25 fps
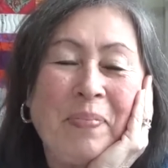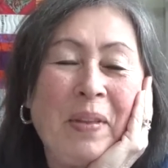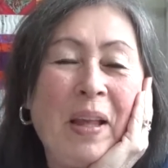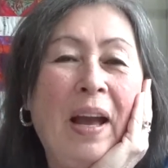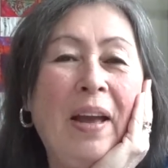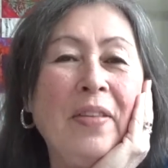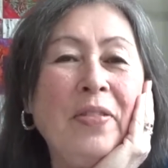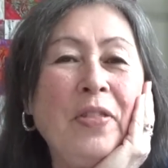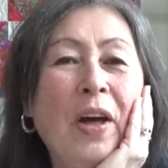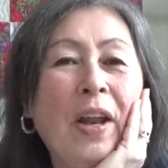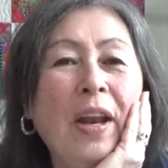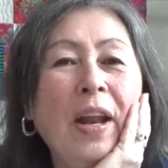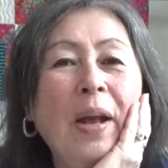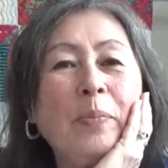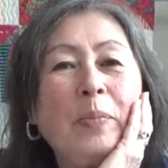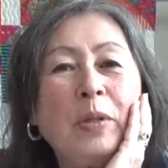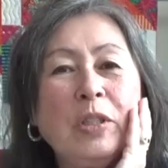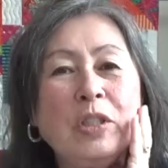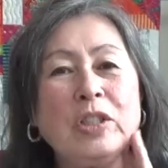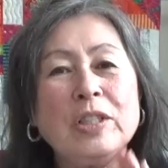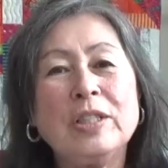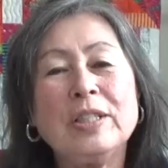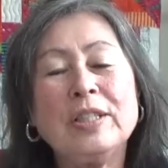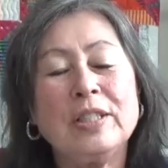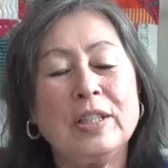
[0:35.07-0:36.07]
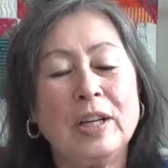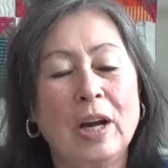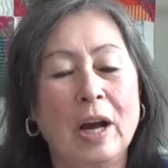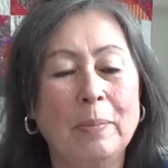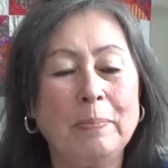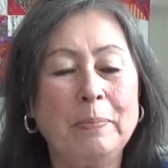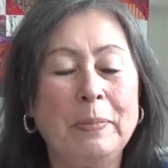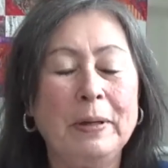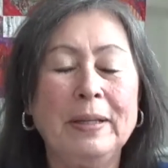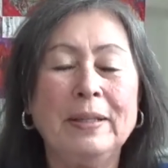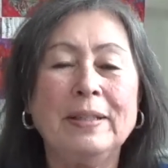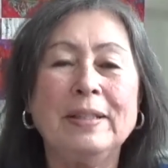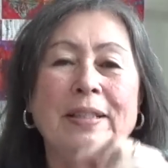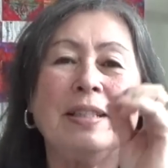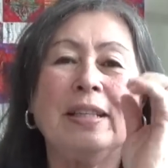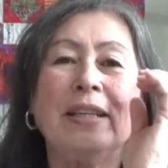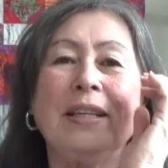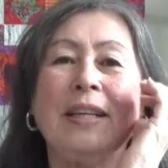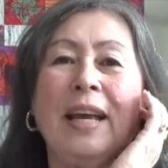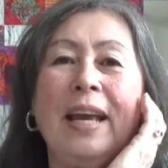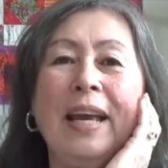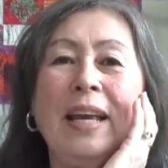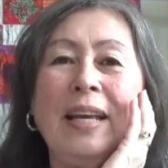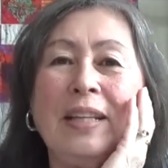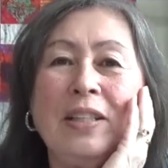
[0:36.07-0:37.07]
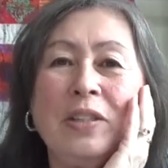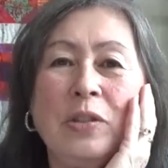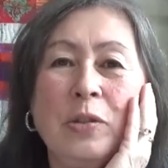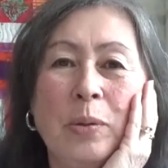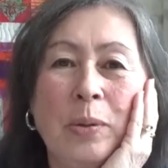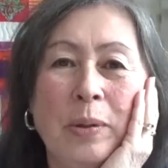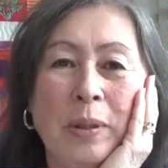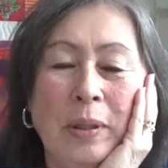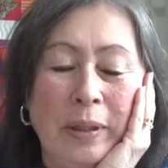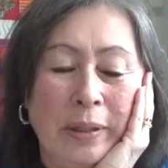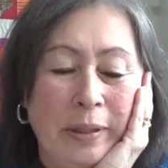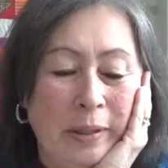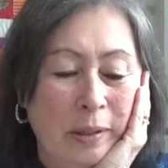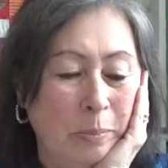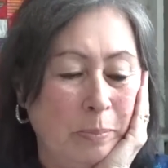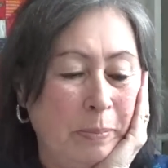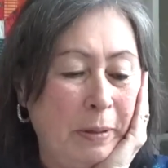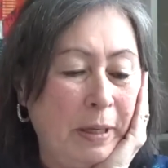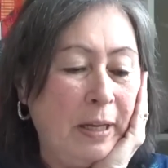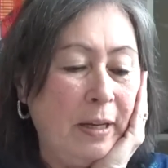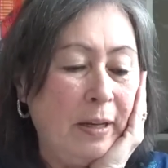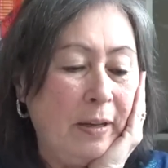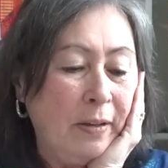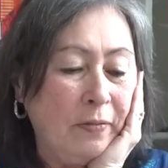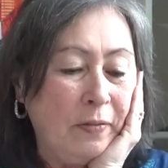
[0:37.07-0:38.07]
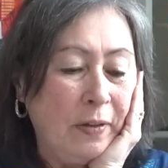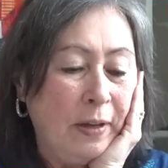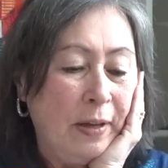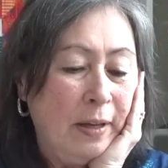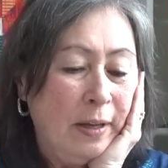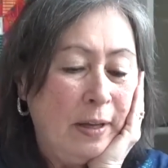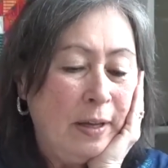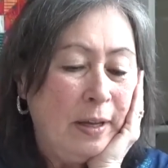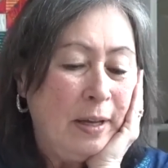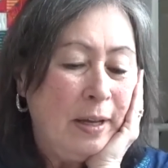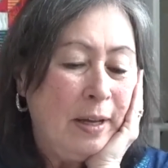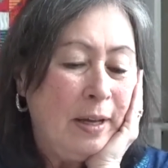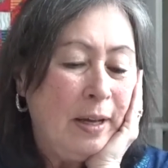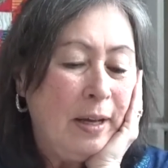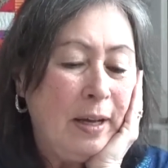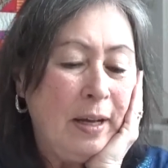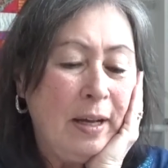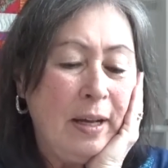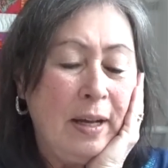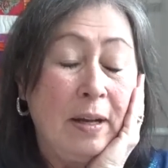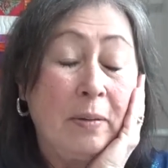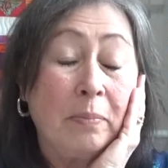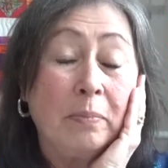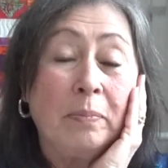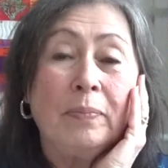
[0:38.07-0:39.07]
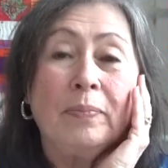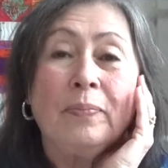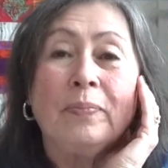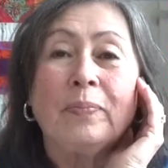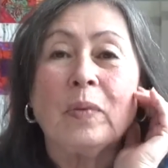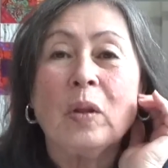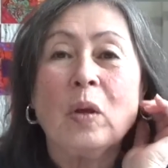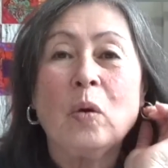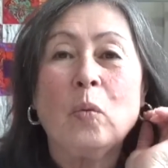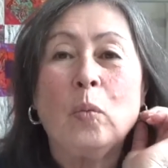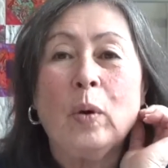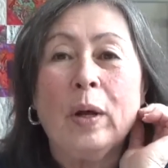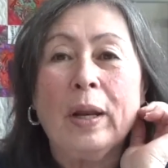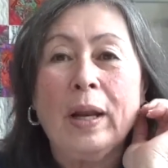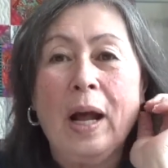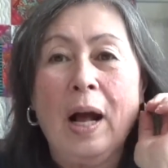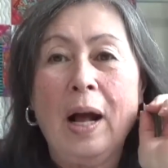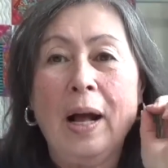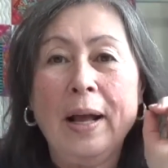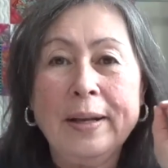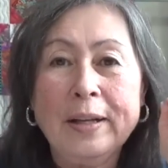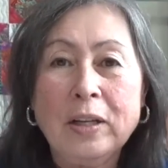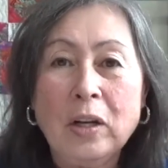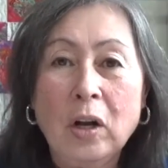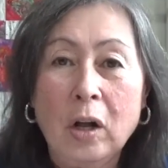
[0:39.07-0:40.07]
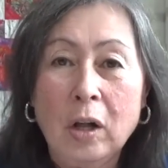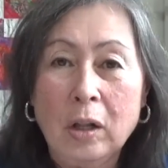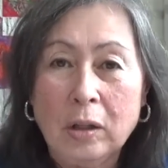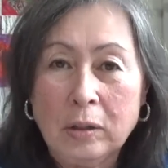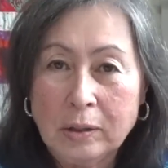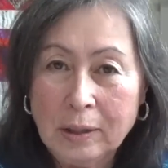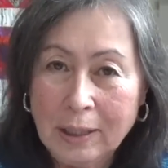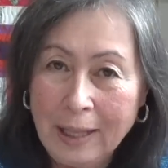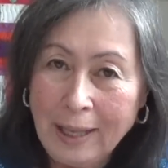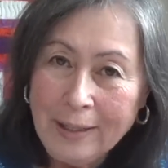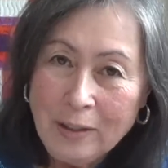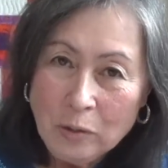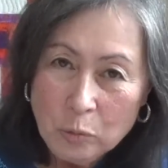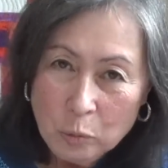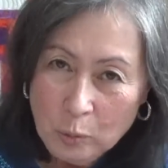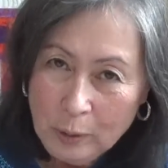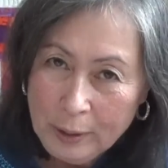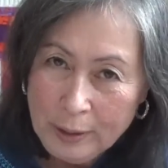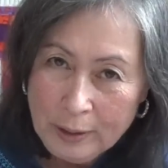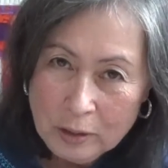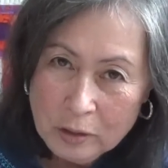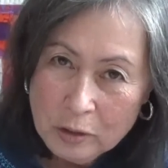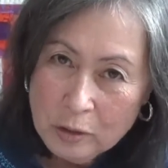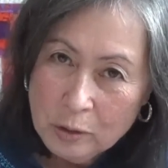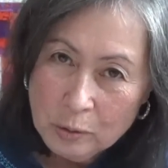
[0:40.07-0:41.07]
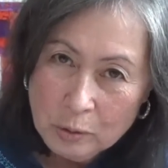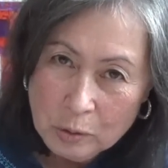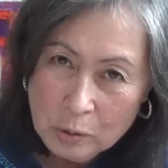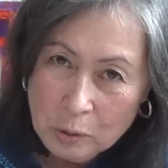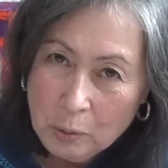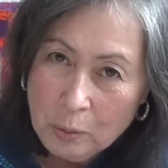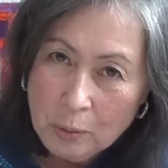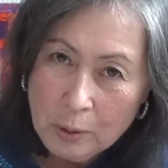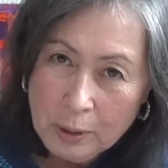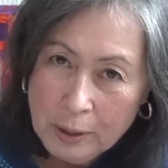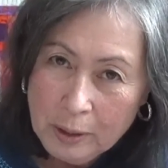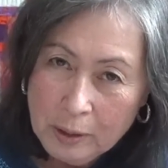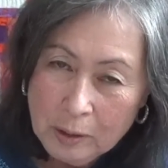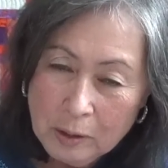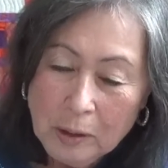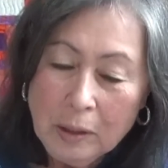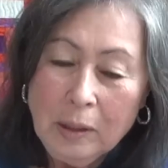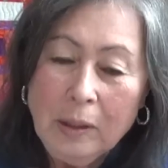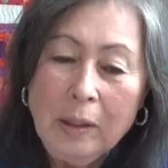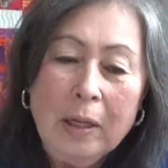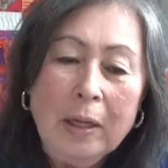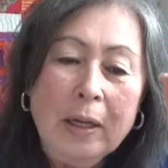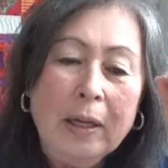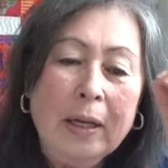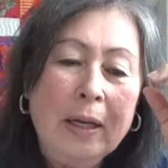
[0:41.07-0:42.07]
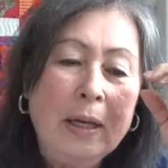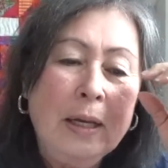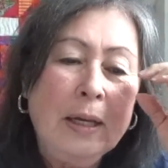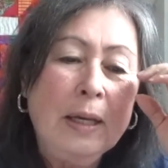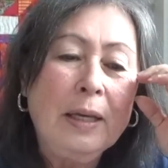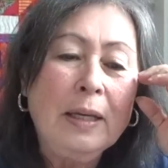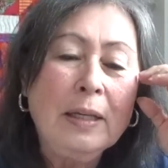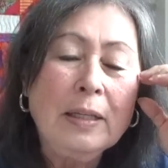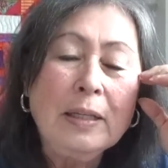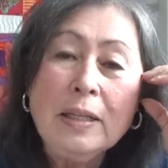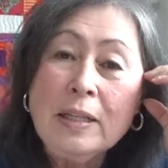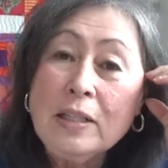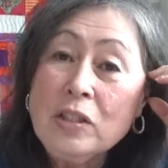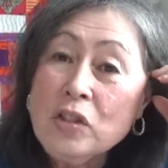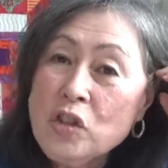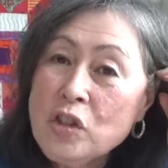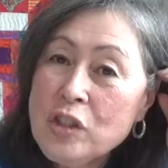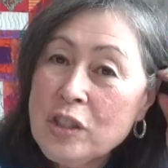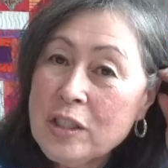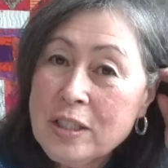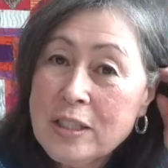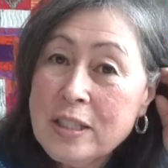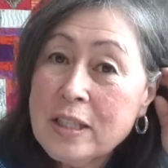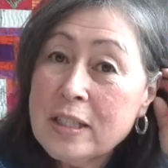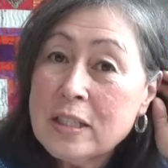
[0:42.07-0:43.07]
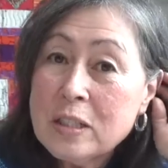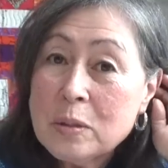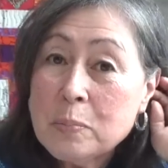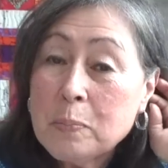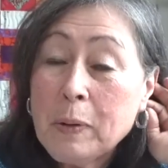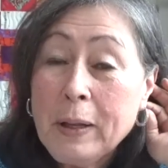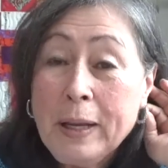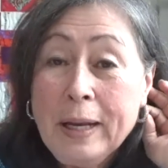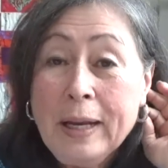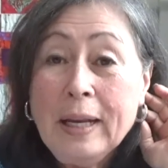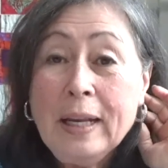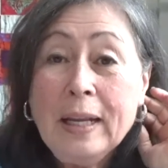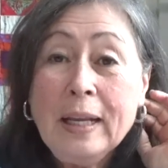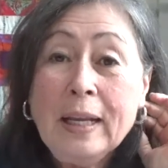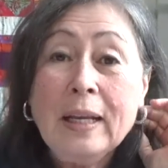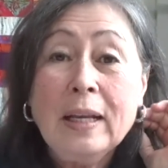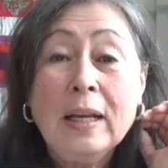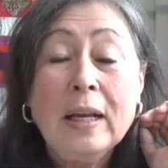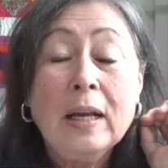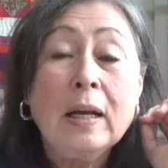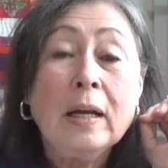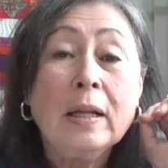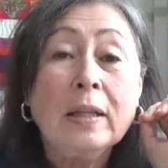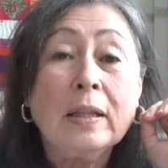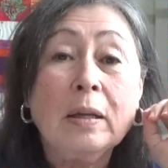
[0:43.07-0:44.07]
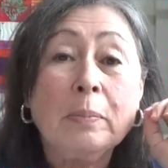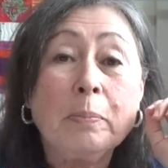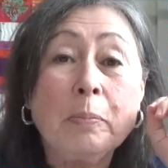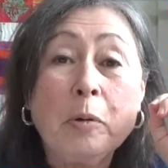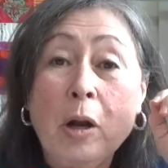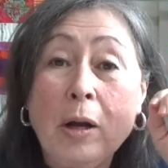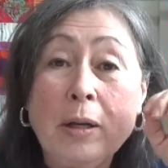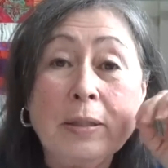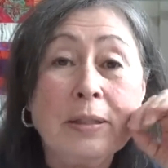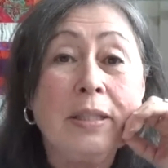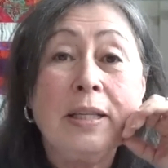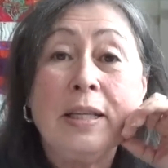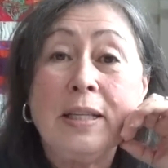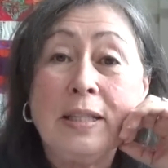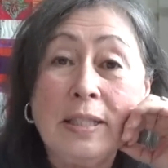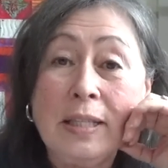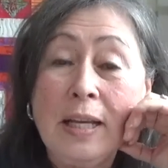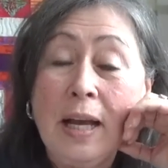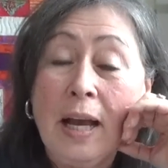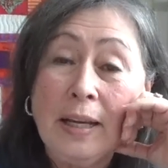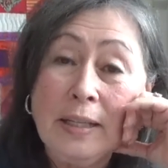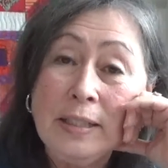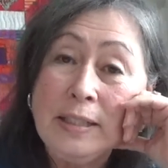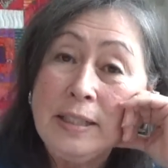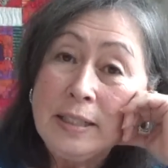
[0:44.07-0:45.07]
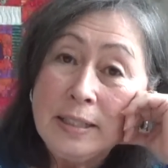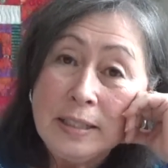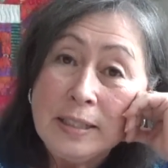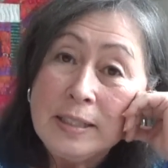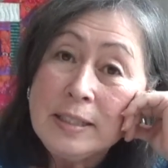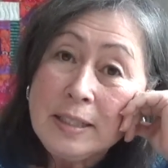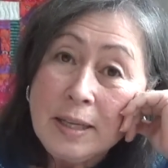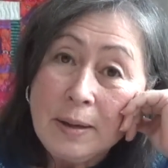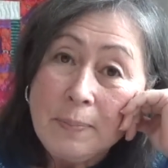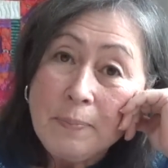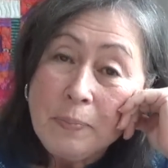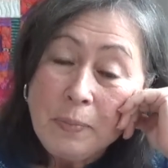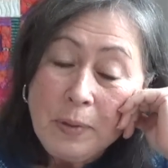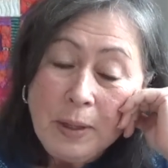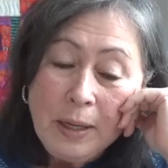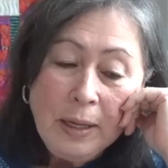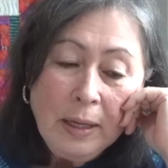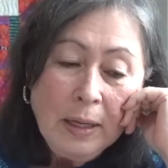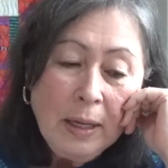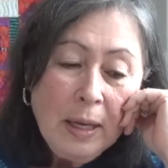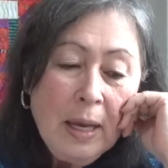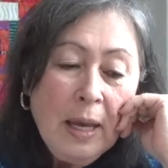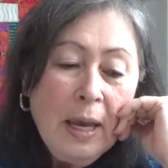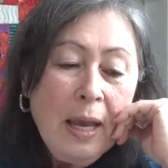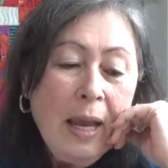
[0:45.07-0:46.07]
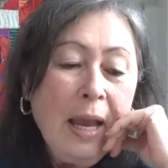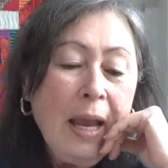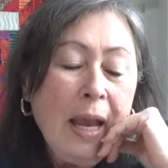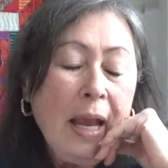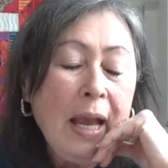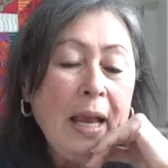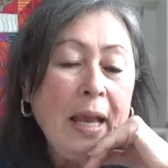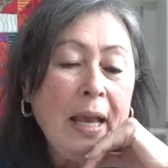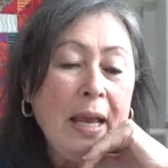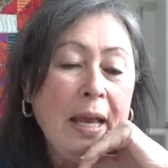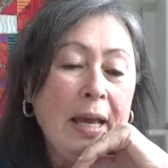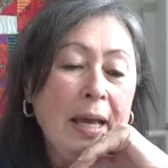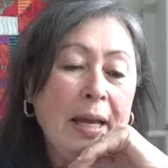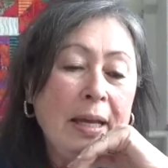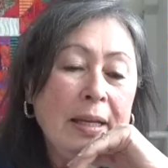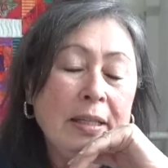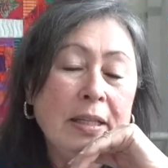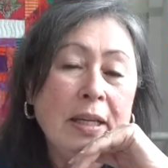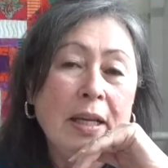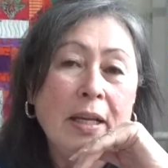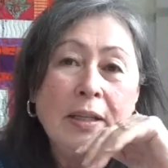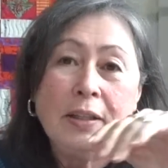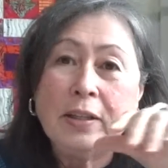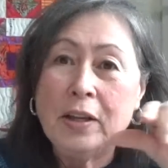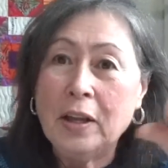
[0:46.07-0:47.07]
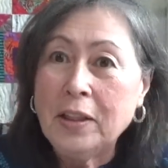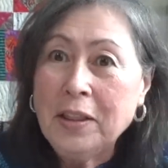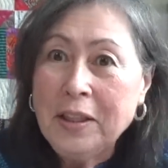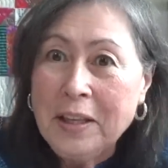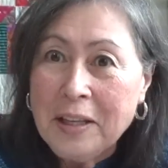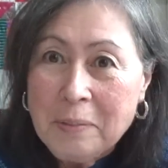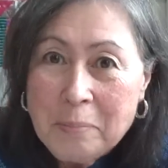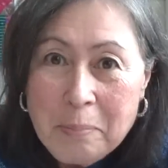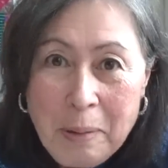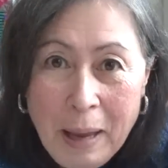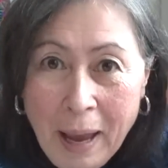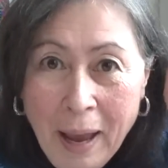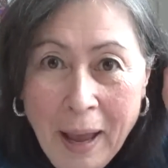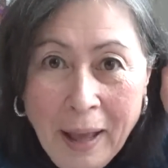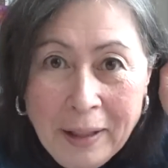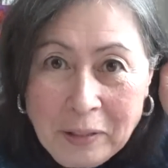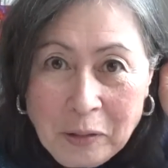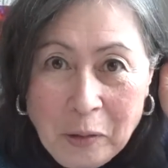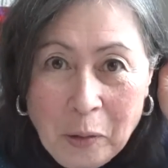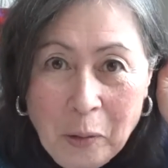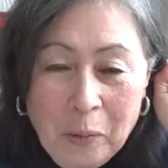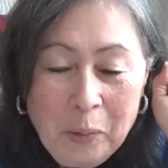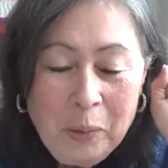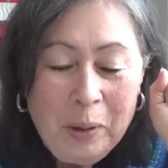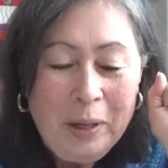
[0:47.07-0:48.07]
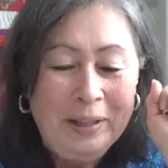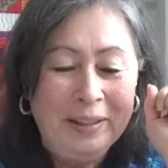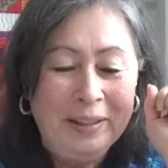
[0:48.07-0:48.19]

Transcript: I thought I would just stop in today and do a little bit of what I call lightweight tutorial. It is just explaining the process I did something, and nothing bad though.